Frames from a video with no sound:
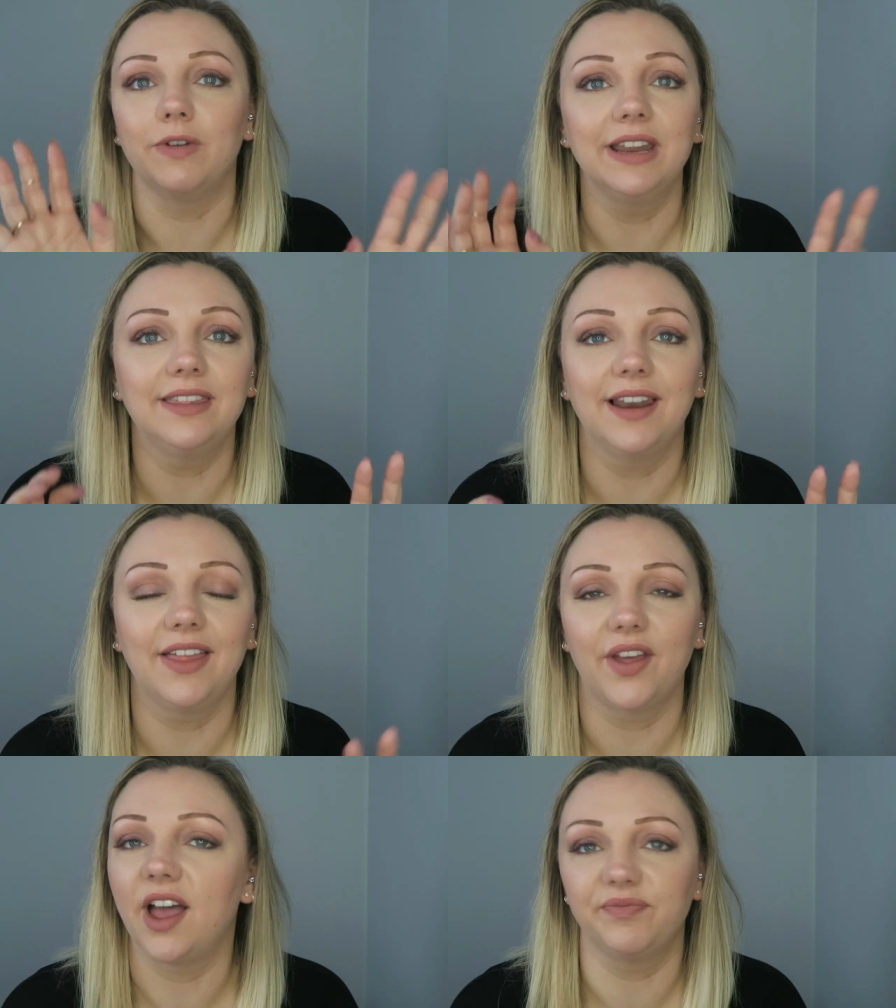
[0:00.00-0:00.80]
or anything
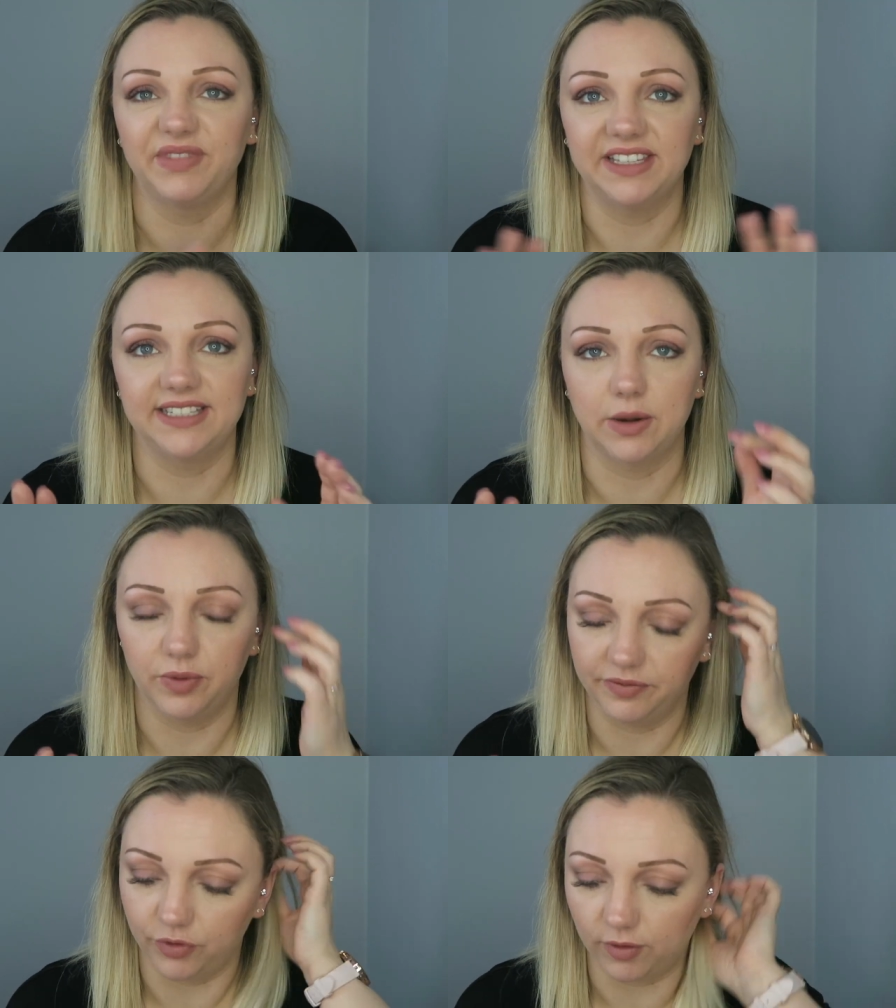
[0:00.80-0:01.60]
like that, he's dead
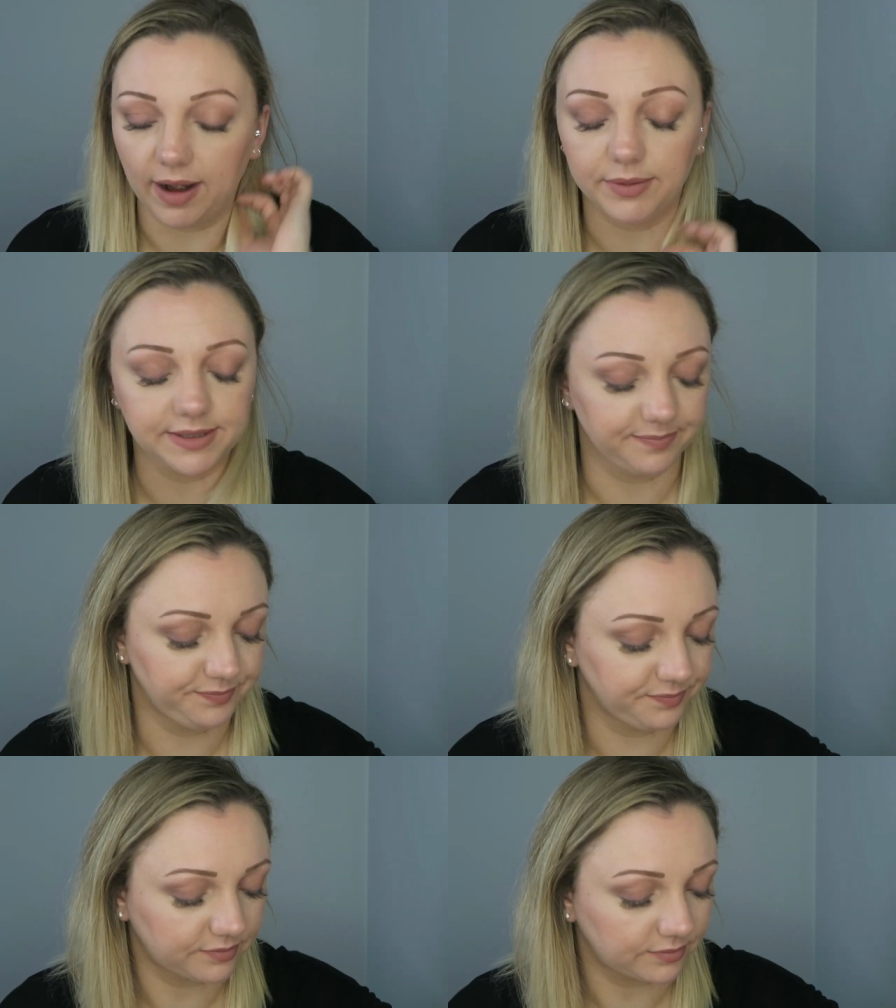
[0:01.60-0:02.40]
within four hours.
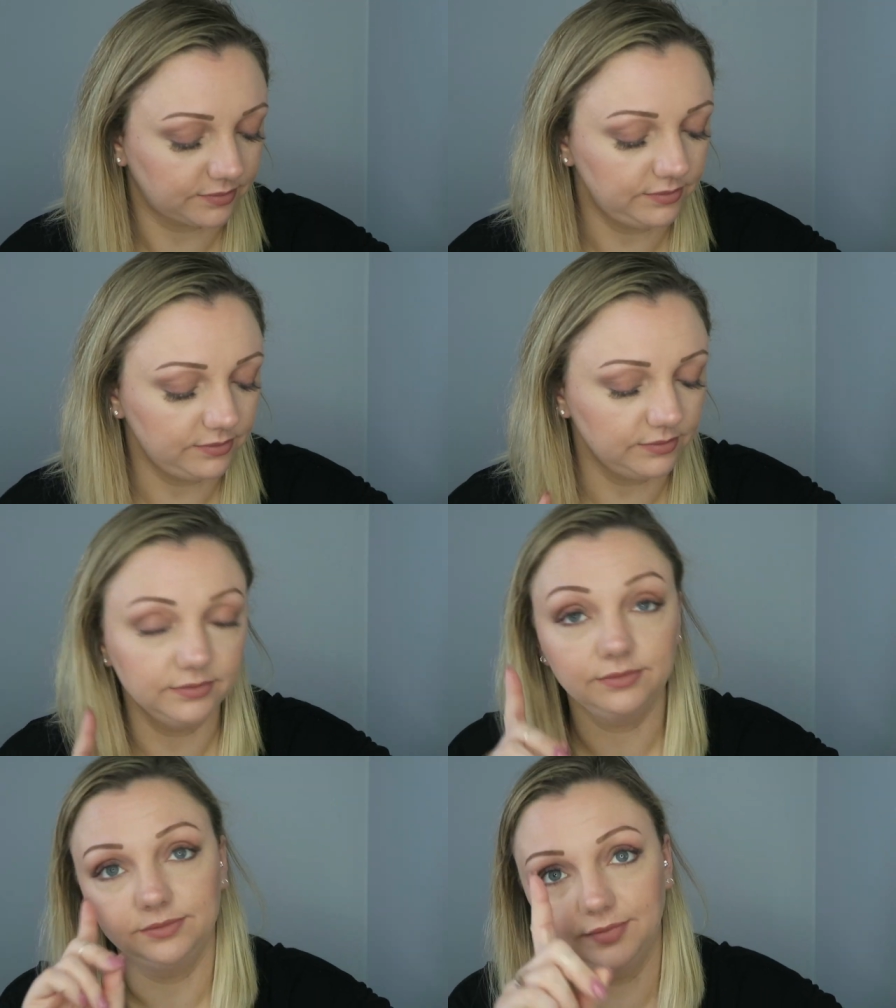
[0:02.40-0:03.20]

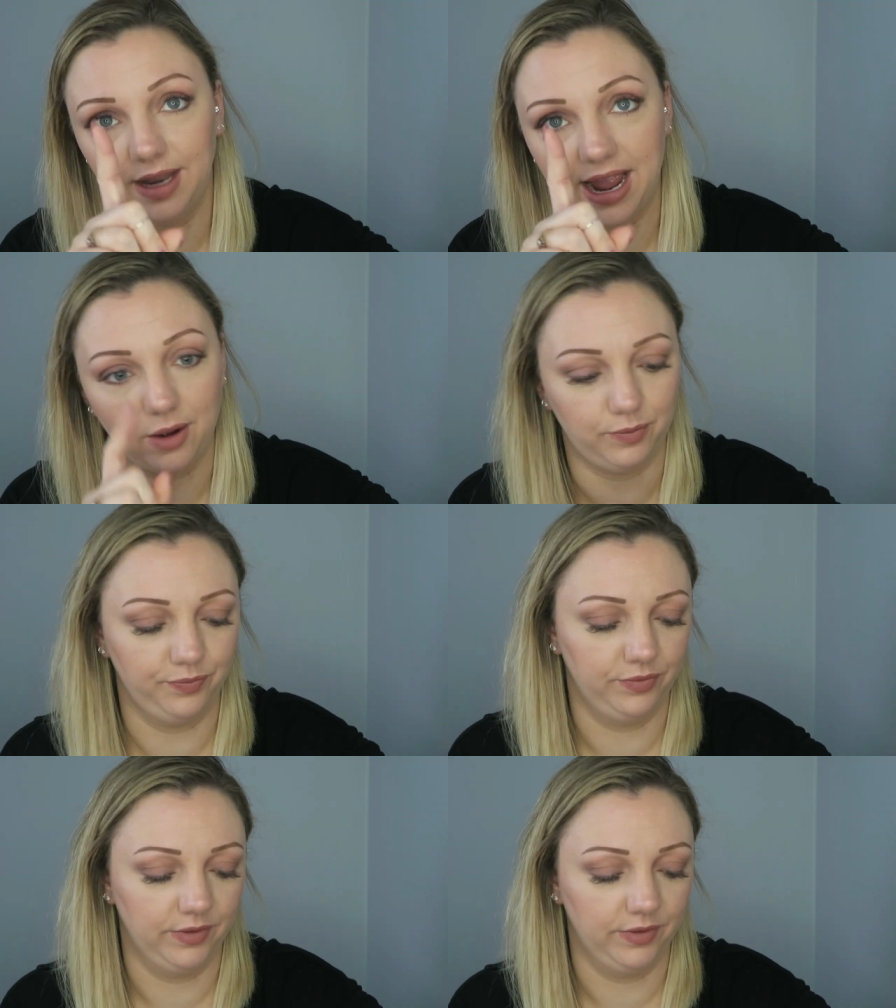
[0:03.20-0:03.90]
Now,